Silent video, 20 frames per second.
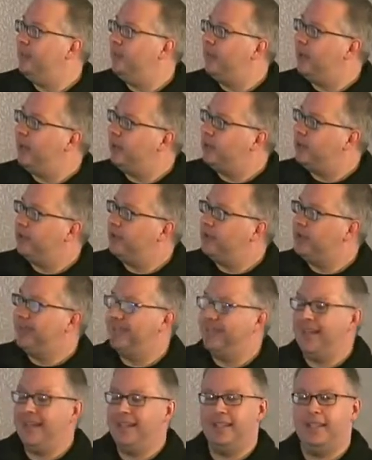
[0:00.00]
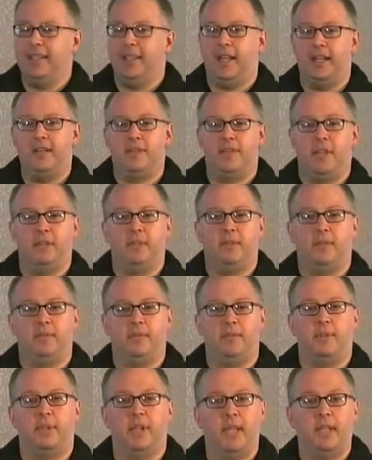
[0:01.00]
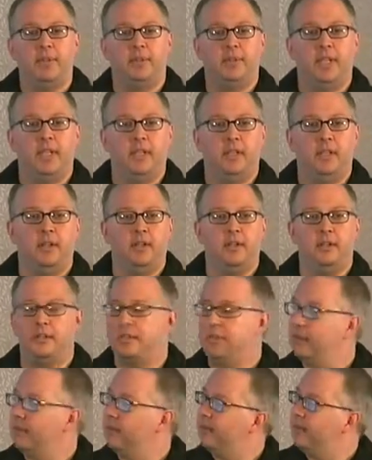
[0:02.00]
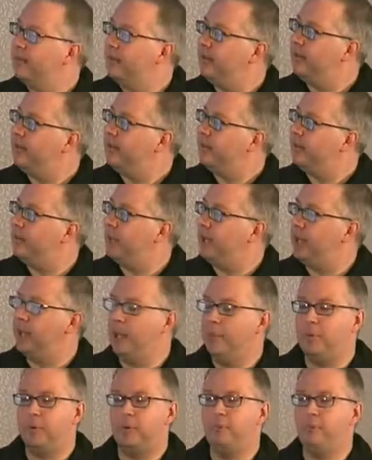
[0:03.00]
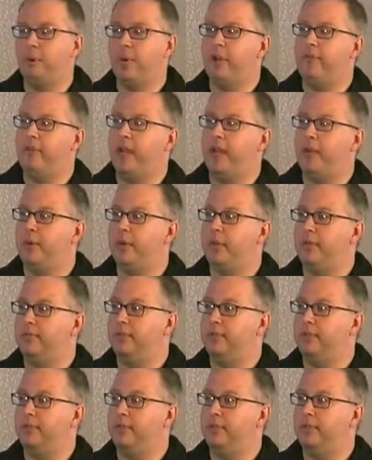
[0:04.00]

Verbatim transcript: But also, since 1997, for the last 10 years, there have been a number of private equity